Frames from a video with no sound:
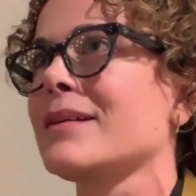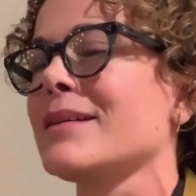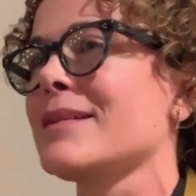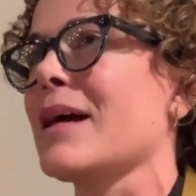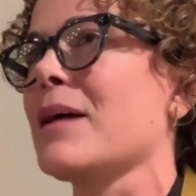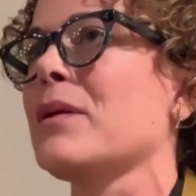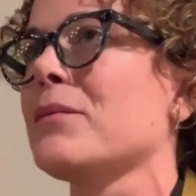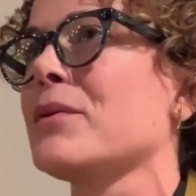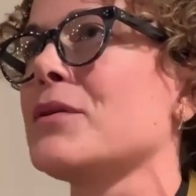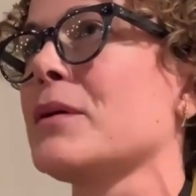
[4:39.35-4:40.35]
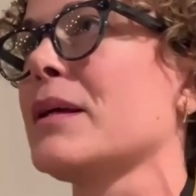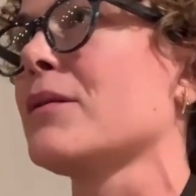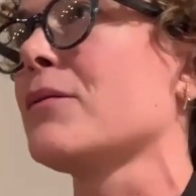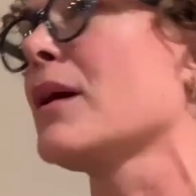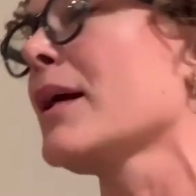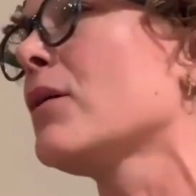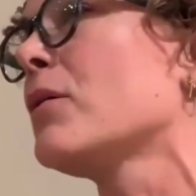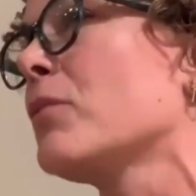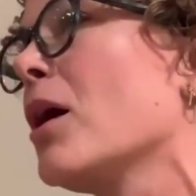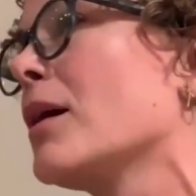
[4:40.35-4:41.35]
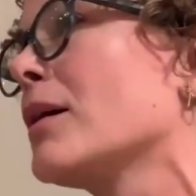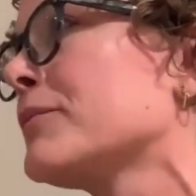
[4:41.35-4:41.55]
does that mean we're doing it right or wrong?